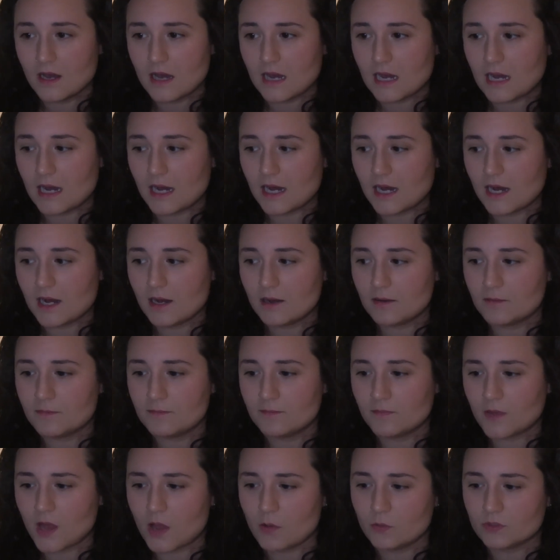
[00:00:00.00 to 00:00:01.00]

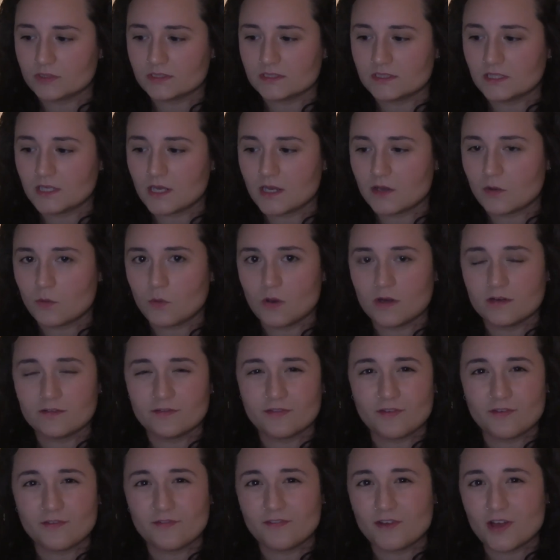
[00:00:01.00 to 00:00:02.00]
I wasn't one
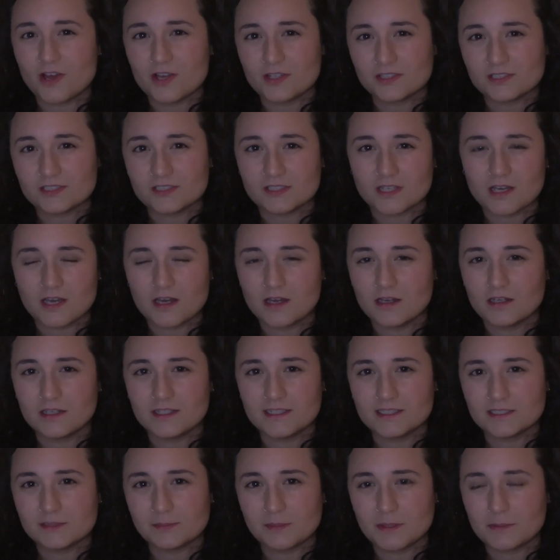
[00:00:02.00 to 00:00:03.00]
of the first
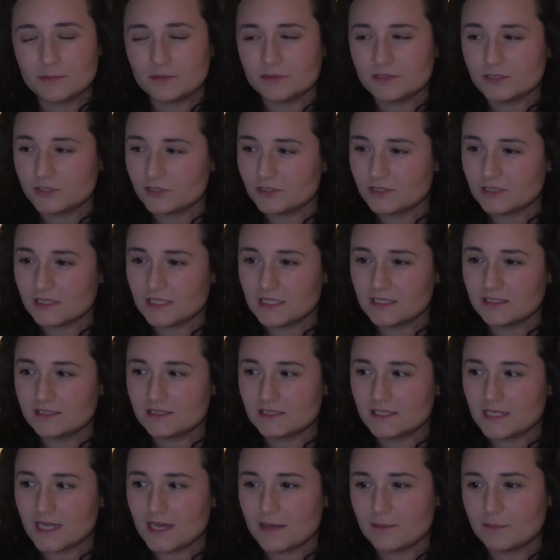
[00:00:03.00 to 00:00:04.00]
earliest people to use the
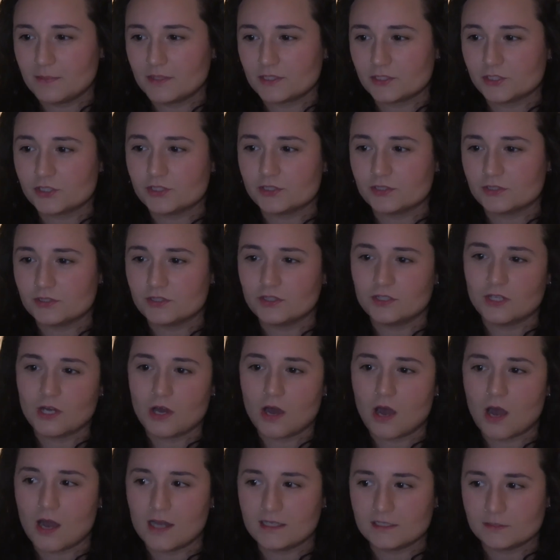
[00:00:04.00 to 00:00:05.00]
internet, but
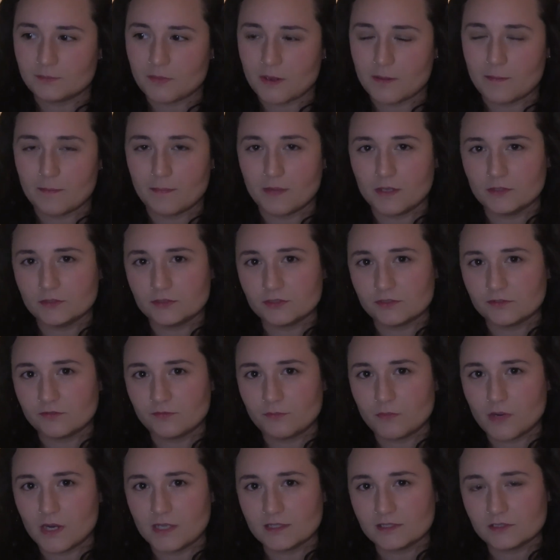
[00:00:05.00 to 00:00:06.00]
I spent most
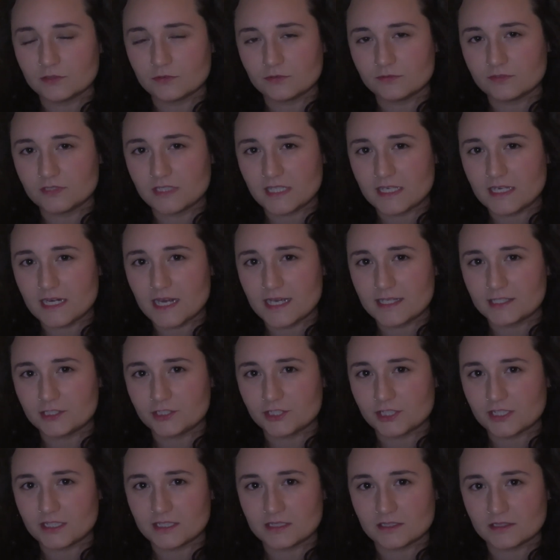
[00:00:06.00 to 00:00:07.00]
of my sort of
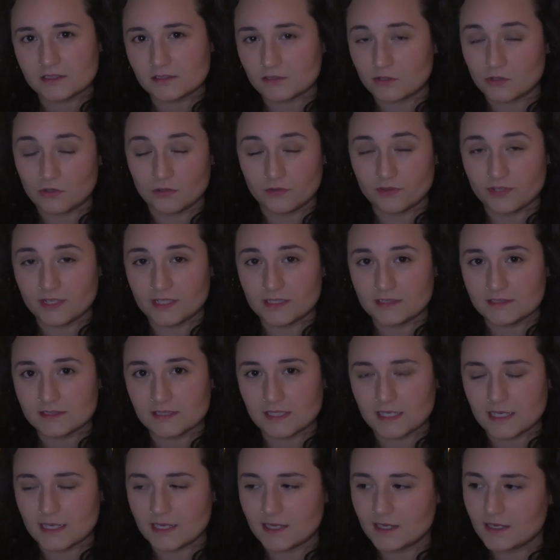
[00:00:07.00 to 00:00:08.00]
teenage years on the
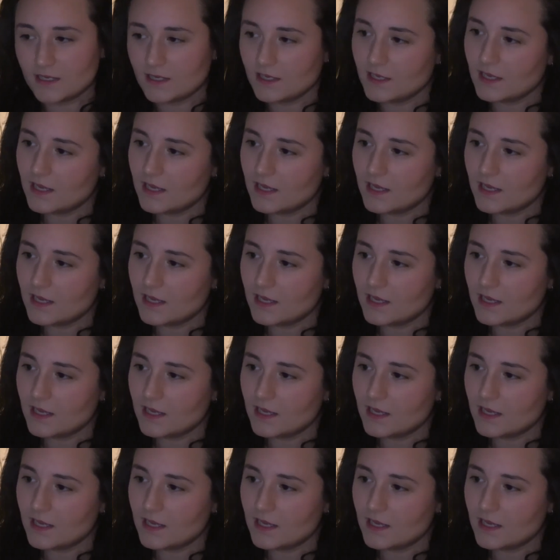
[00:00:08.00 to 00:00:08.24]
internet.